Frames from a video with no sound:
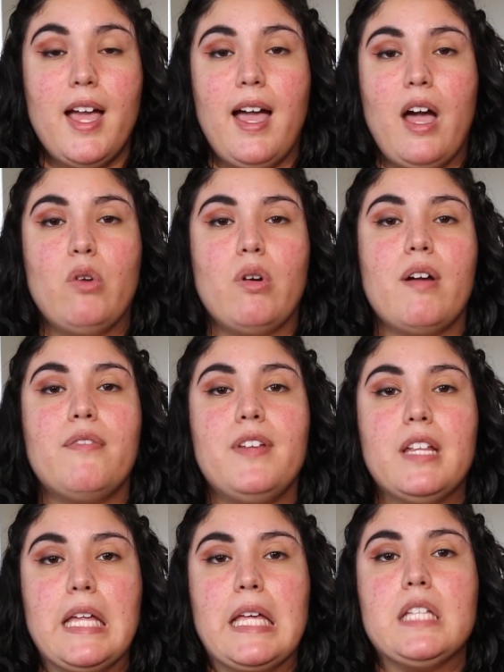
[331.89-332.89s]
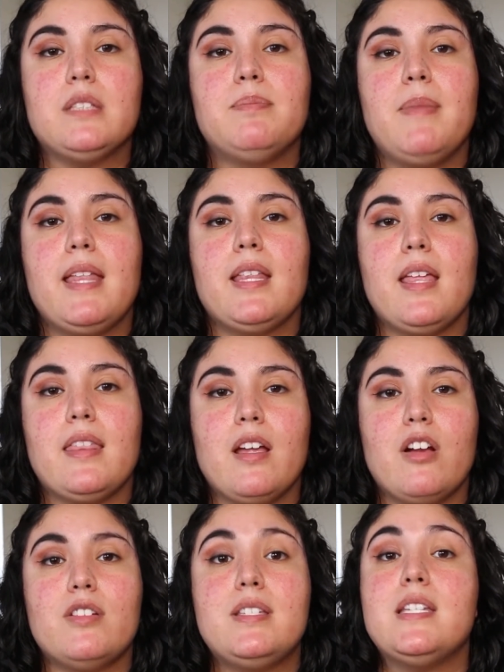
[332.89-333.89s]
However, I feel like it's mainly
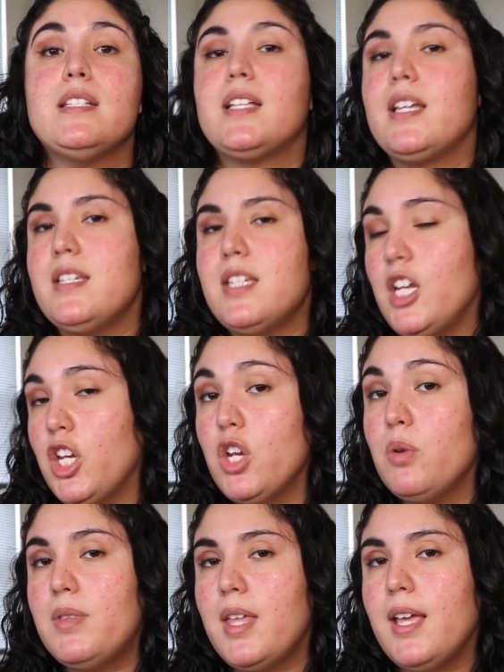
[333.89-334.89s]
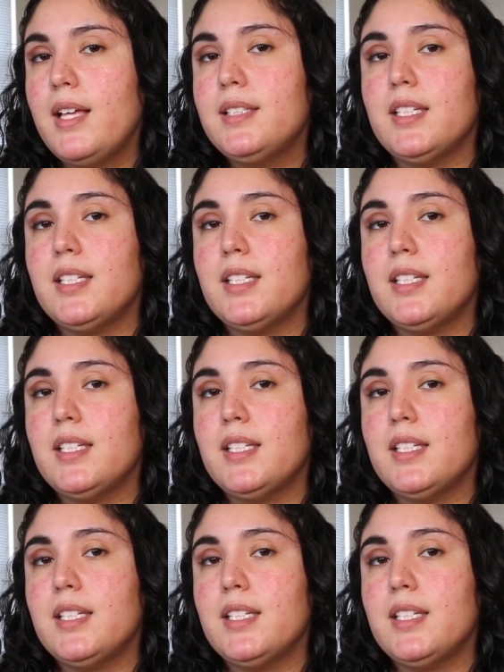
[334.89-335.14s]
their discontinued things.